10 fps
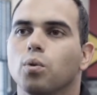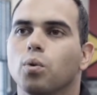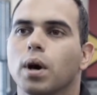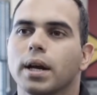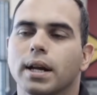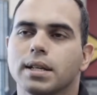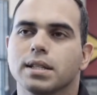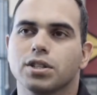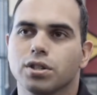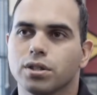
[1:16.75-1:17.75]
what it is
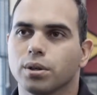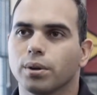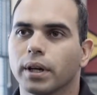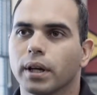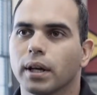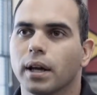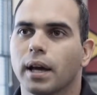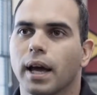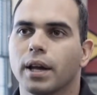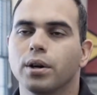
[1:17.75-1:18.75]
that you're doing
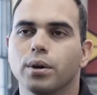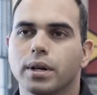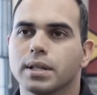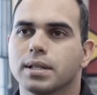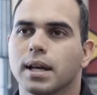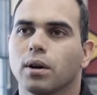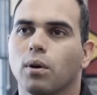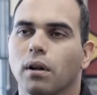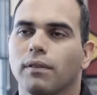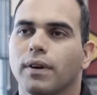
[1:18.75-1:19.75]
and who it is that
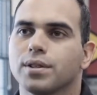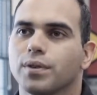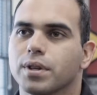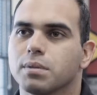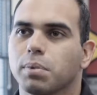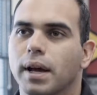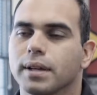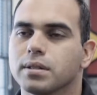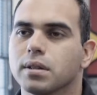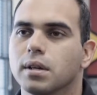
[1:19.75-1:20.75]
qualifies for these
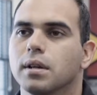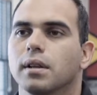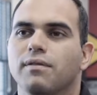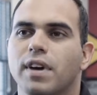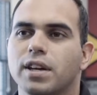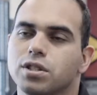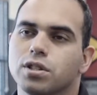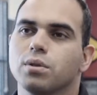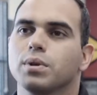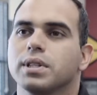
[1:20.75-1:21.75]
plans. Phase
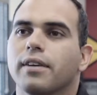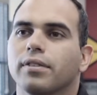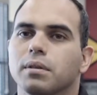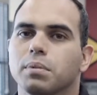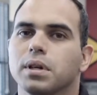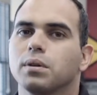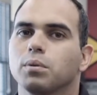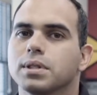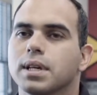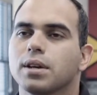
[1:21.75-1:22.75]
2 would definitely be,
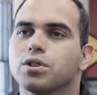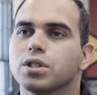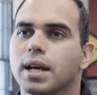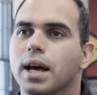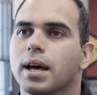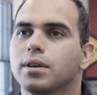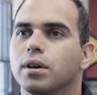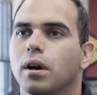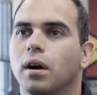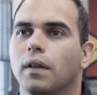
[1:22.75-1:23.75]
once they understand
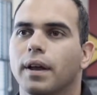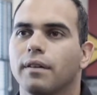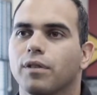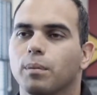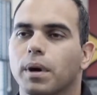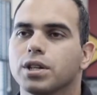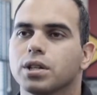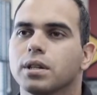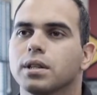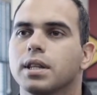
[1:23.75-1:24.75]
all that
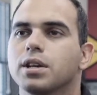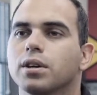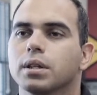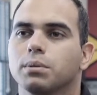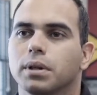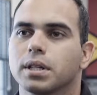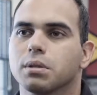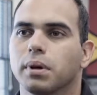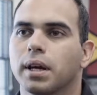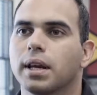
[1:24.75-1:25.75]
information, then you're going to want to
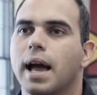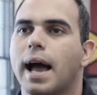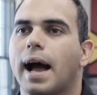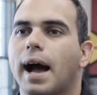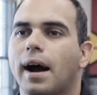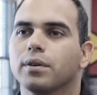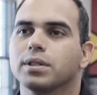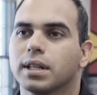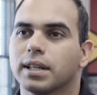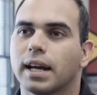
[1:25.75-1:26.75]
explain how
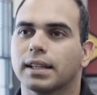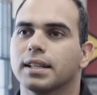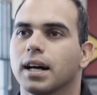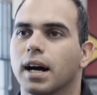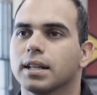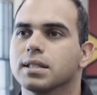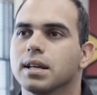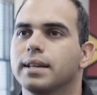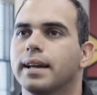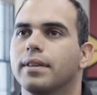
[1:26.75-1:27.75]
to connect the dots.
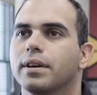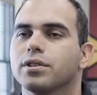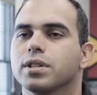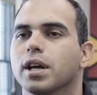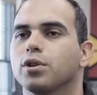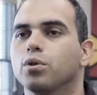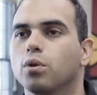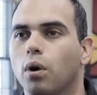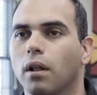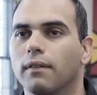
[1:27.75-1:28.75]
Now they understand who
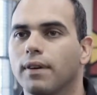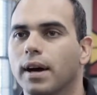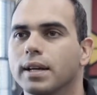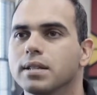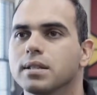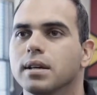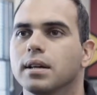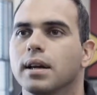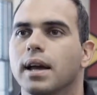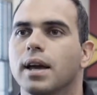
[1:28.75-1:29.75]
qualifies
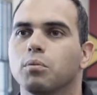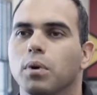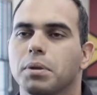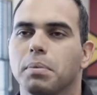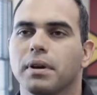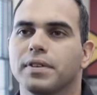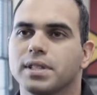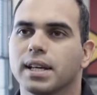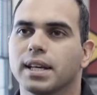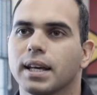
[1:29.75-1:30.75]
and what the benefits
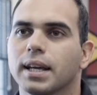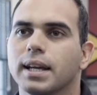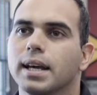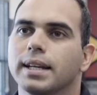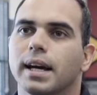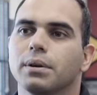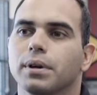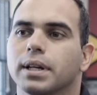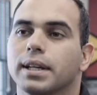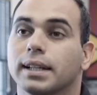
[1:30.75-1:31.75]
they can get. Now you
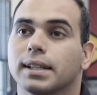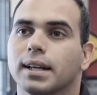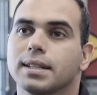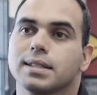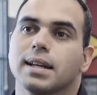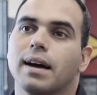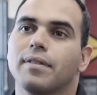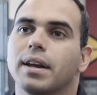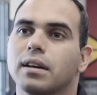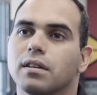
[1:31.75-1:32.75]
want to connect the dots and have
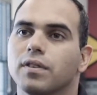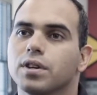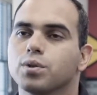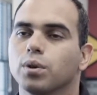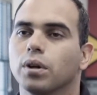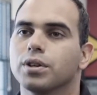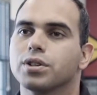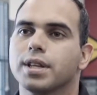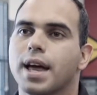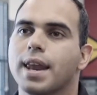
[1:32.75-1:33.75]
that individual
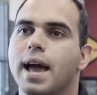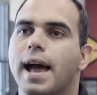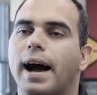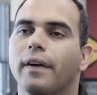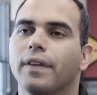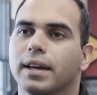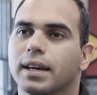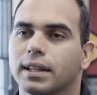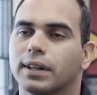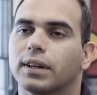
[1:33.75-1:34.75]
understand how they can
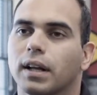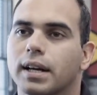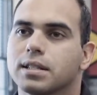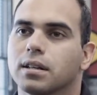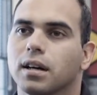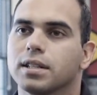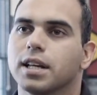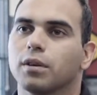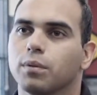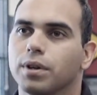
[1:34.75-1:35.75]
get their clients in
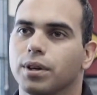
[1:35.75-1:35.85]
contact with